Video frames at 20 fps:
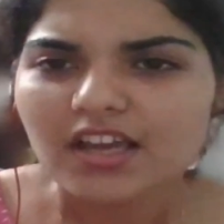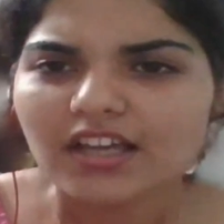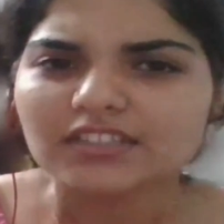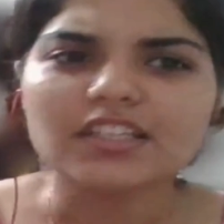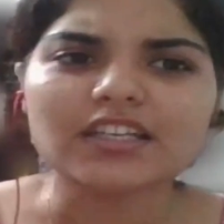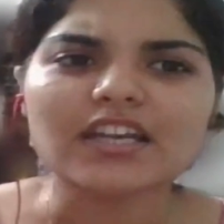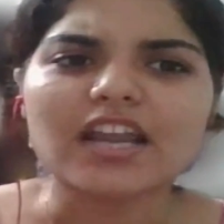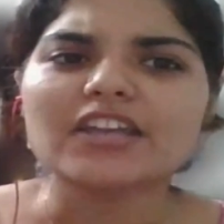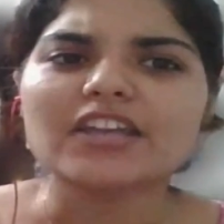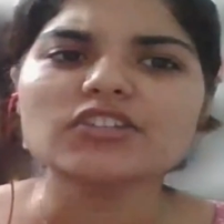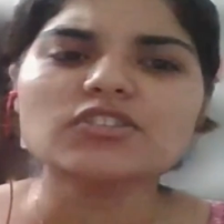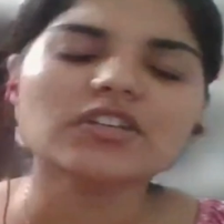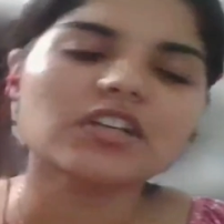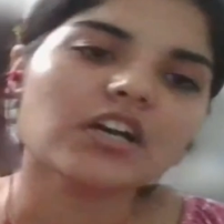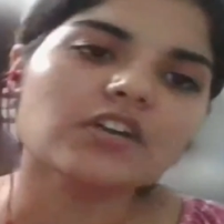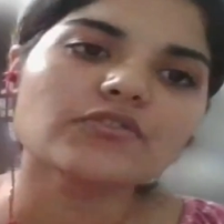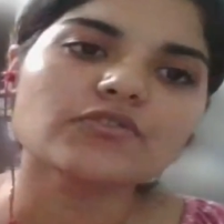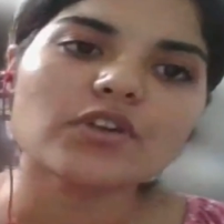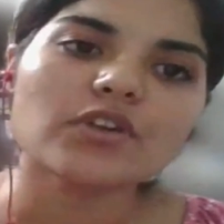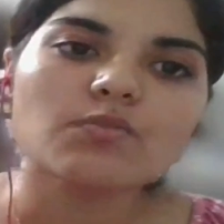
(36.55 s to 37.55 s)
The right to
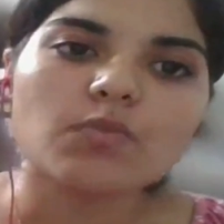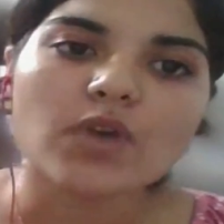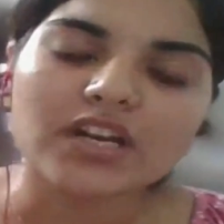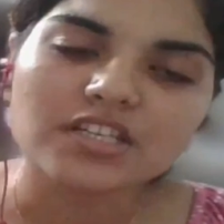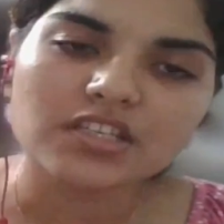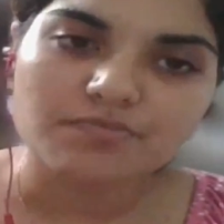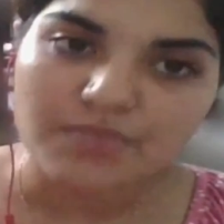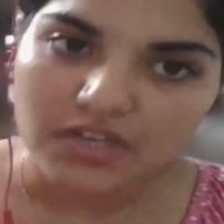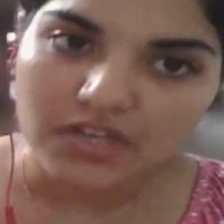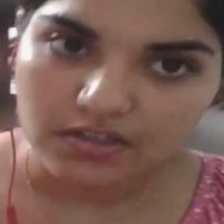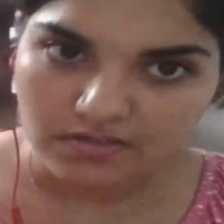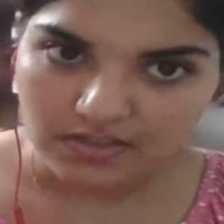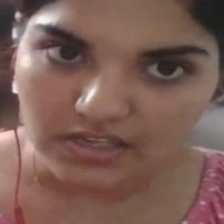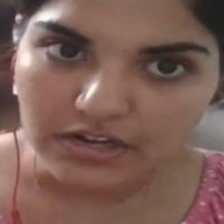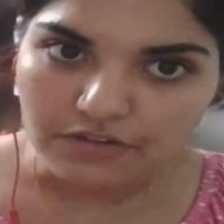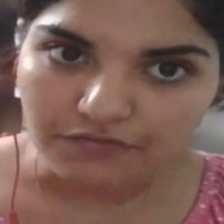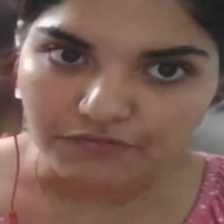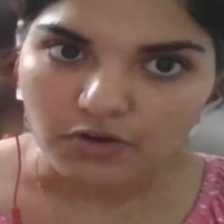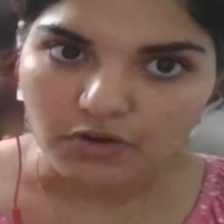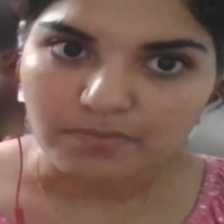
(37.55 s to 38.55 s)
control one's
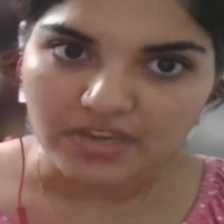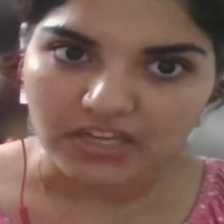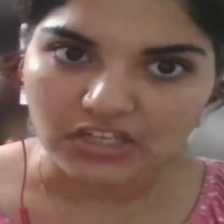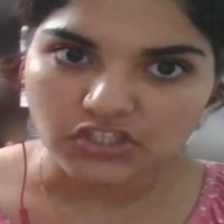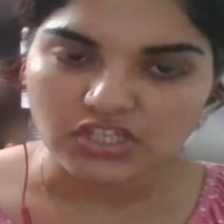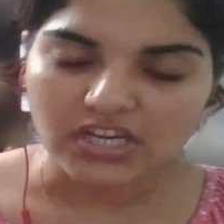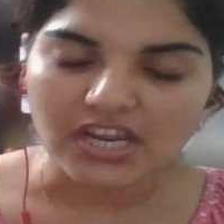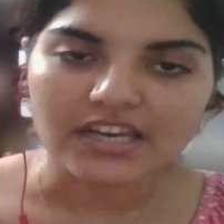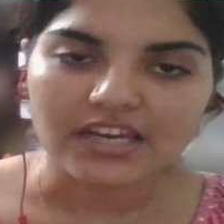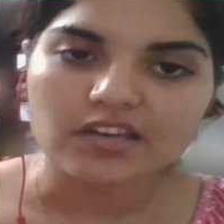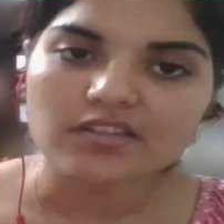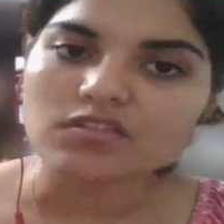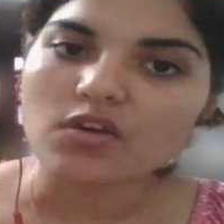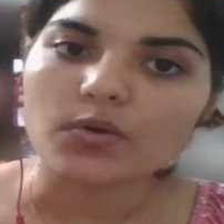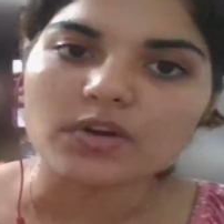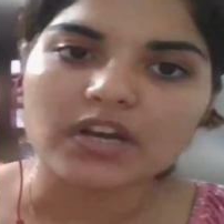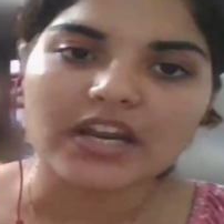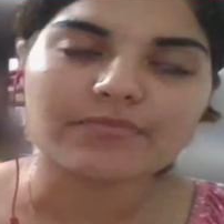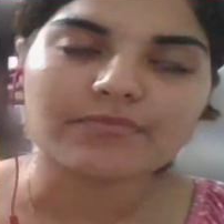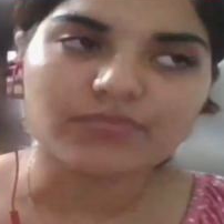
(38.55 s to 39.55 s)
personal information and its
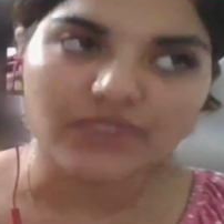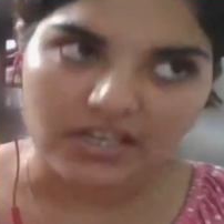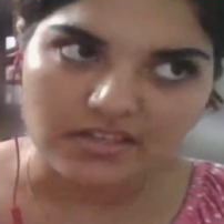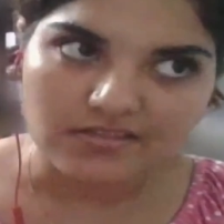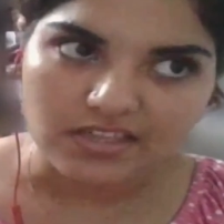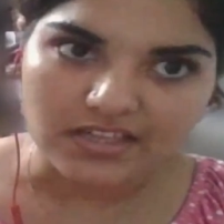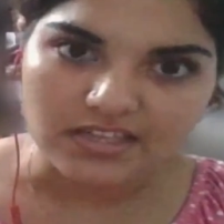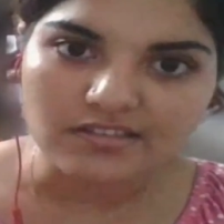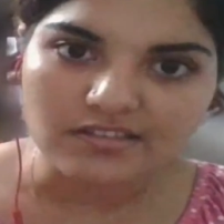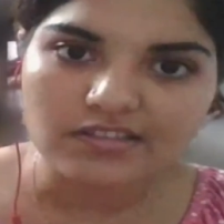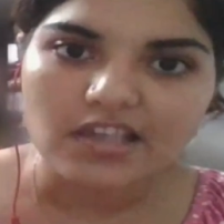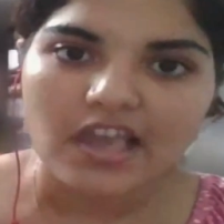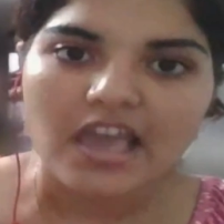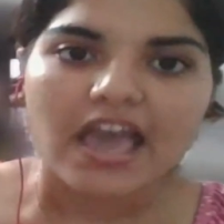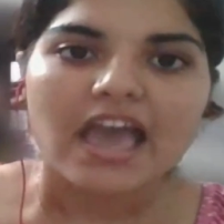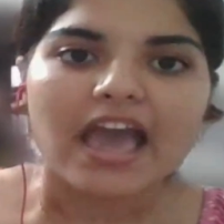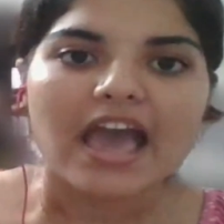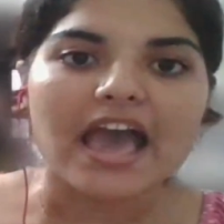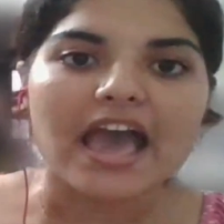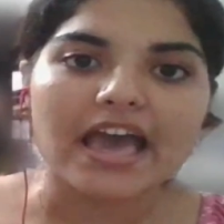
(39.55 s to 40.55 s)
online presence
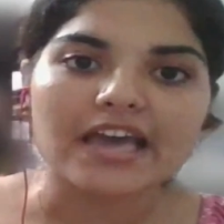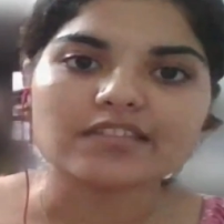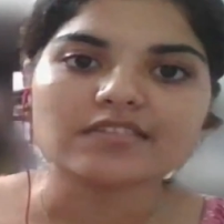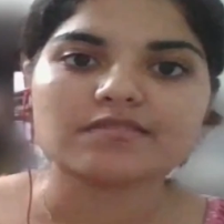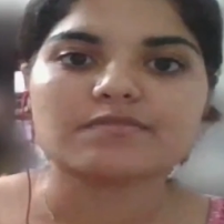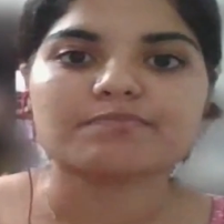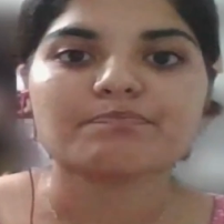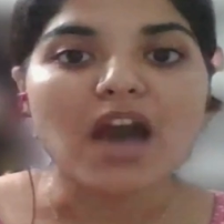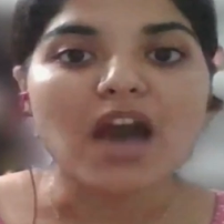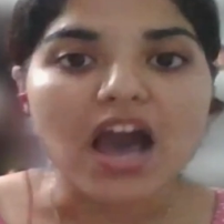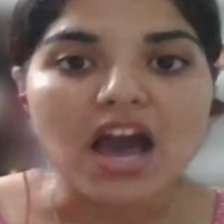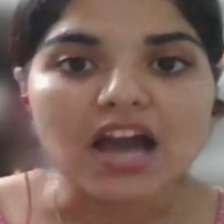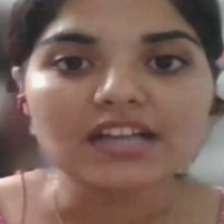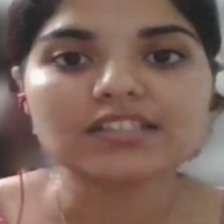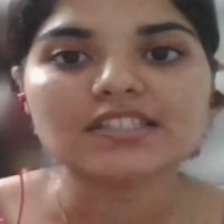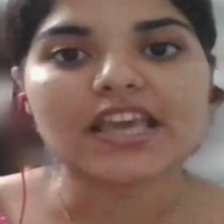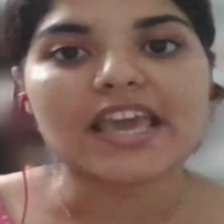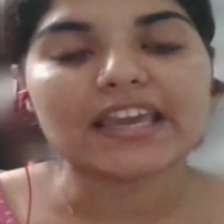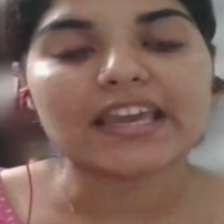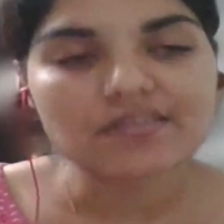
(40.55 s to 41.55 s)
has
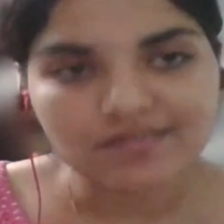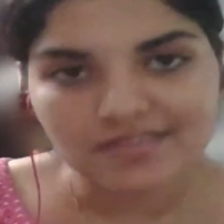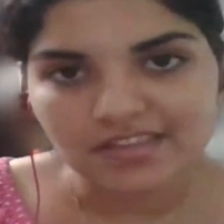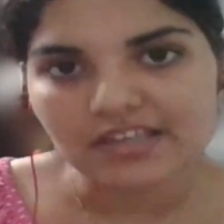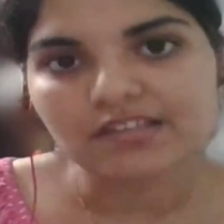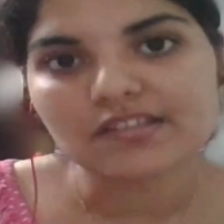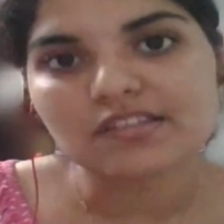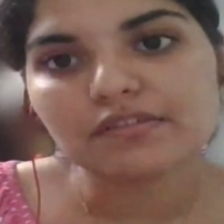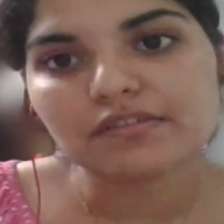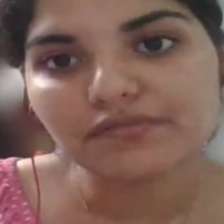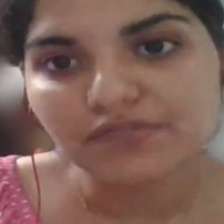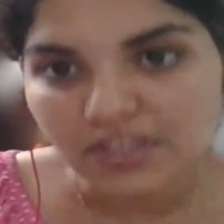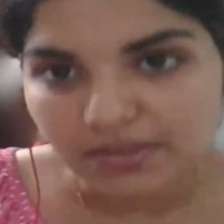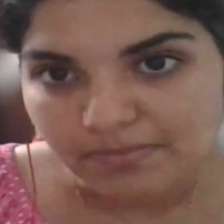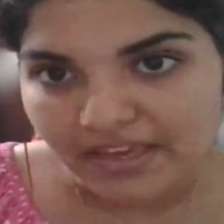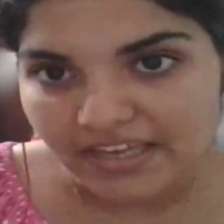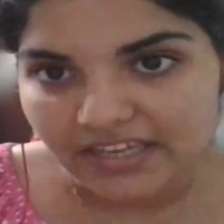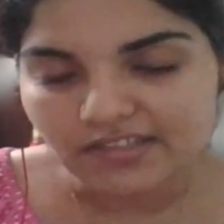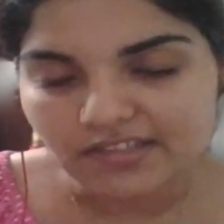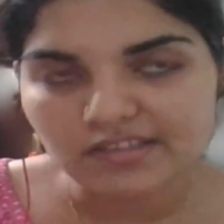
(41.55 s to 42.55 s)
sparked extensive
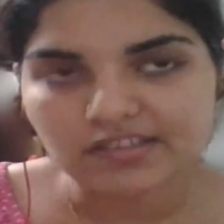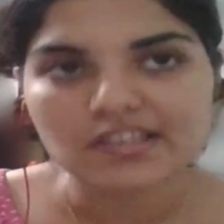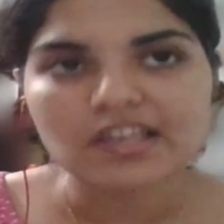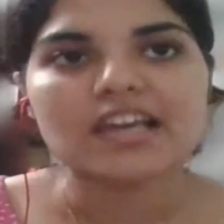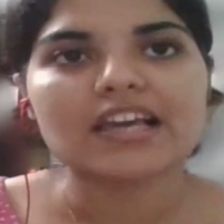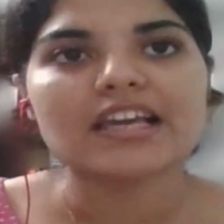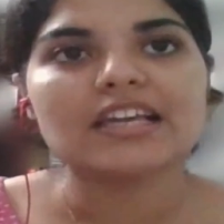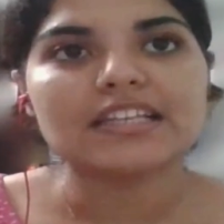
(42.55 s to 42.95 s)
debates,